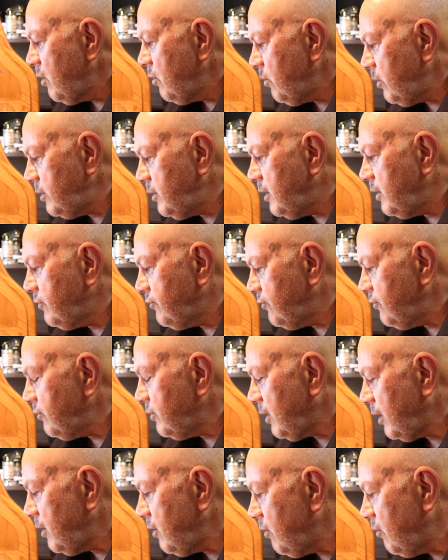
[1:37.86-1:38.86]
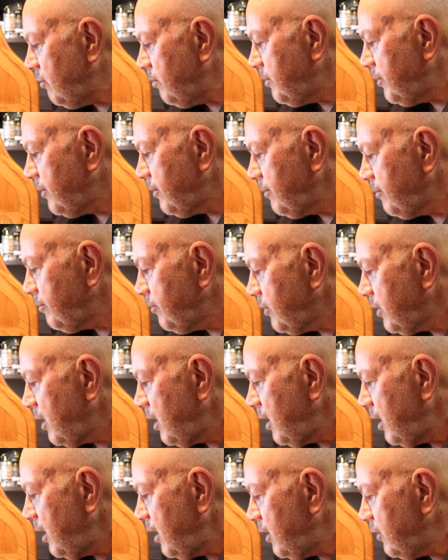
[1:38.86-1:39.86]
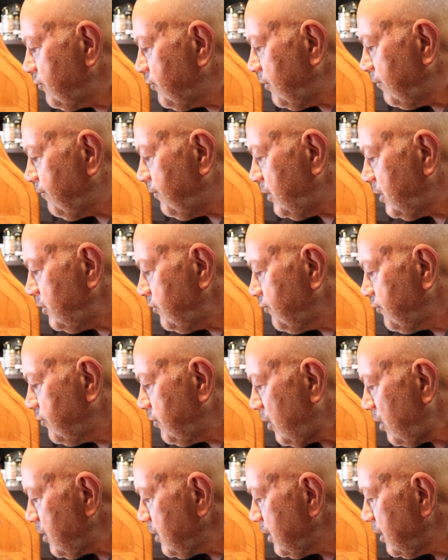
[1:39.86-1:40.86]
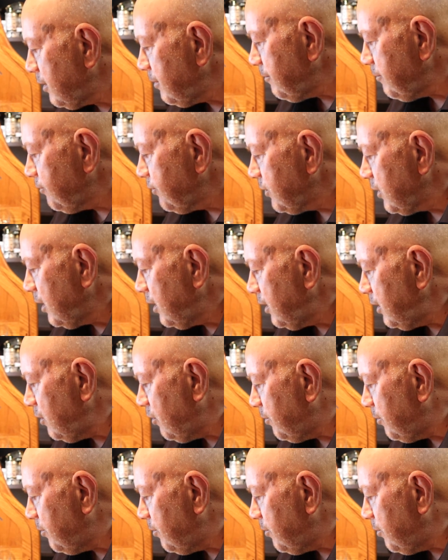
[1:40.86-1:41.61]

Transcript: "One day soon, I hope." As he finished talking, he